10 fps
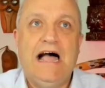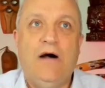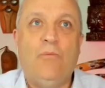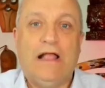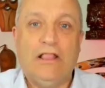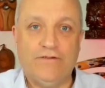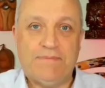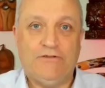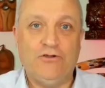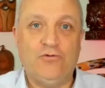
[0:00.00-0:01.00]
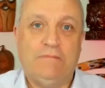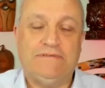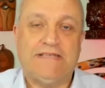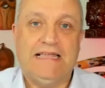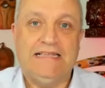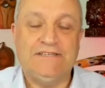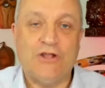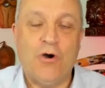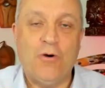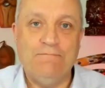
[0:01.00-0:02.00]
And what I love about your website is the
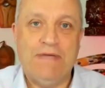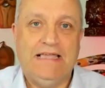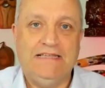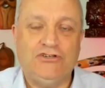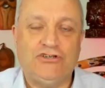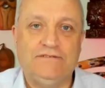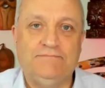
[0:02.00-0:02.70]
homepage,